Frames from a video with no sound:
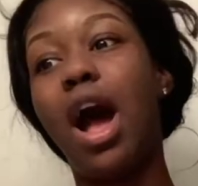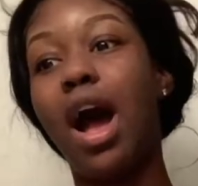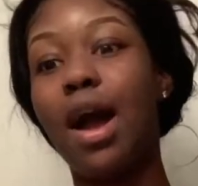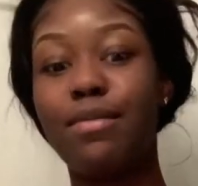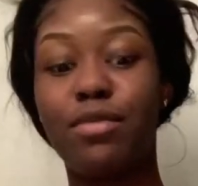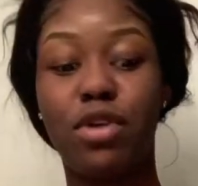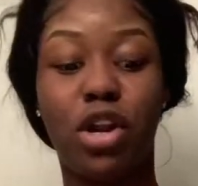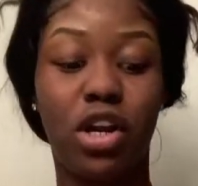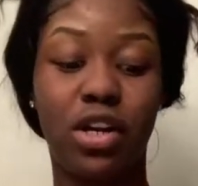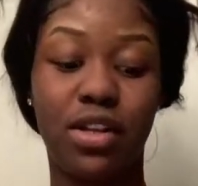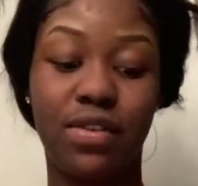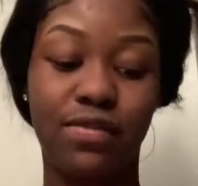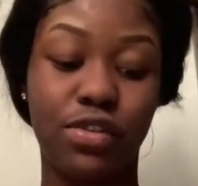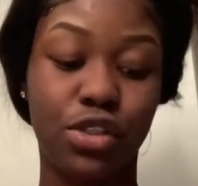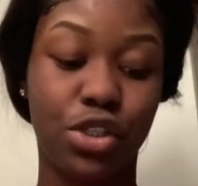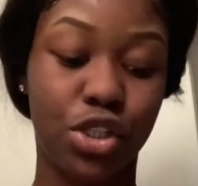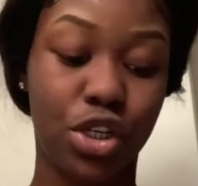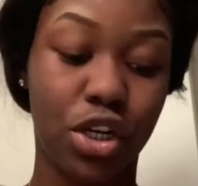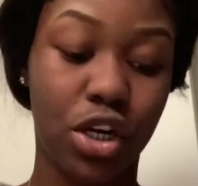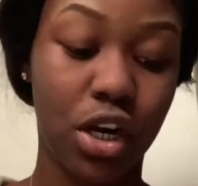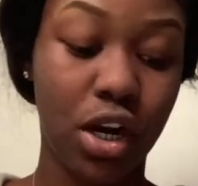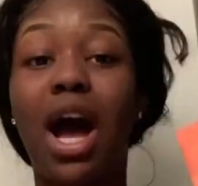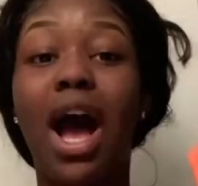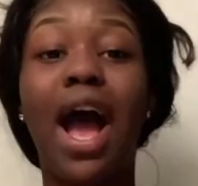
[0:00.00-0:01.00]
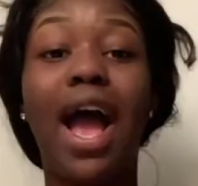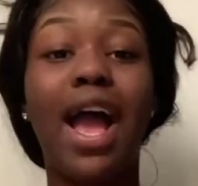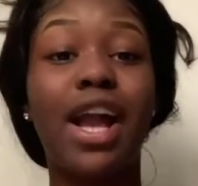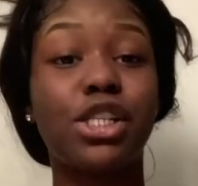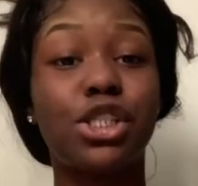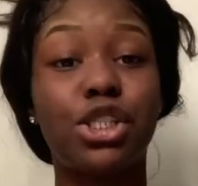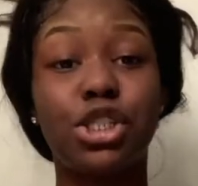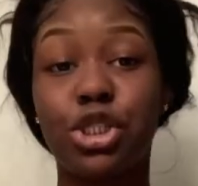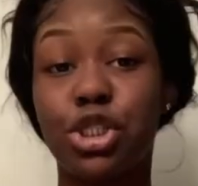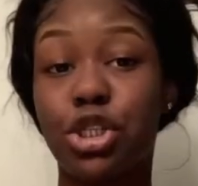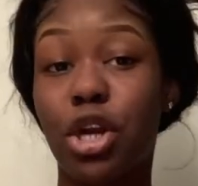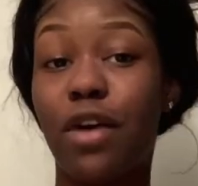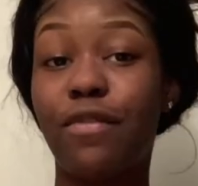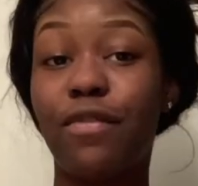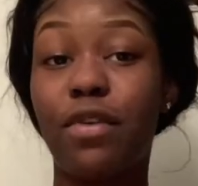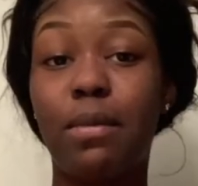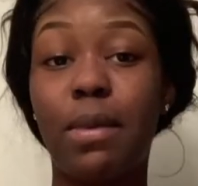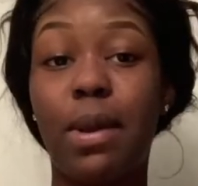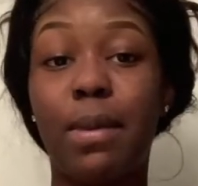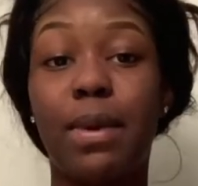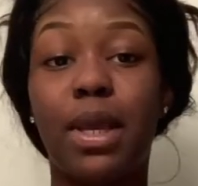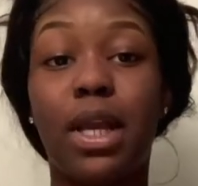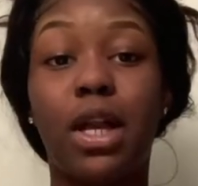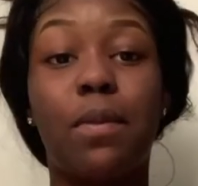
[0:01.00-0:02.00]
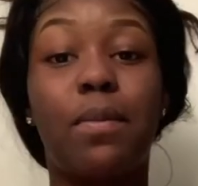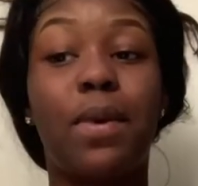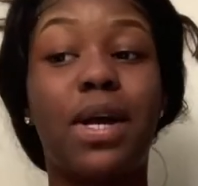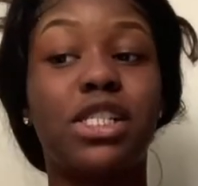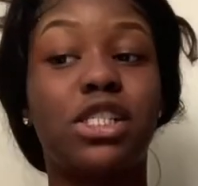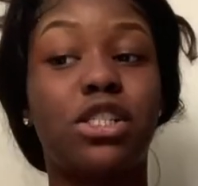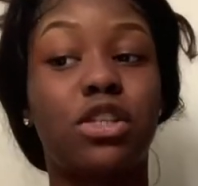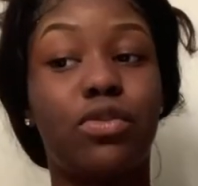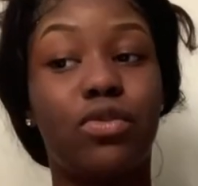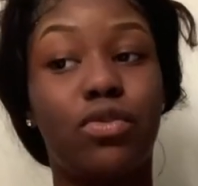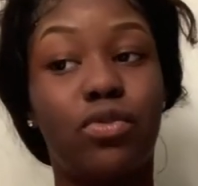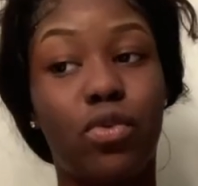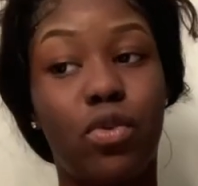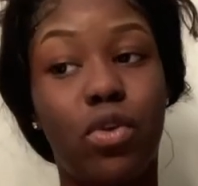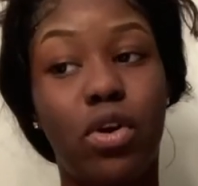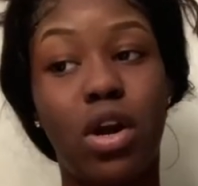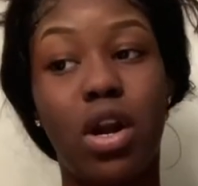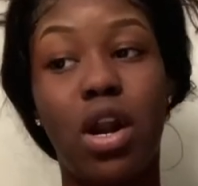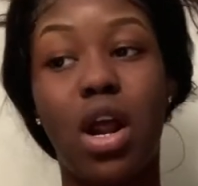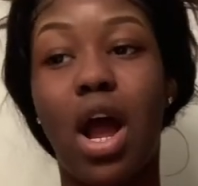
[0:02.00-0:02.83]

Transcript: I'm not even sure. I actually shop for my makeup at Sephora.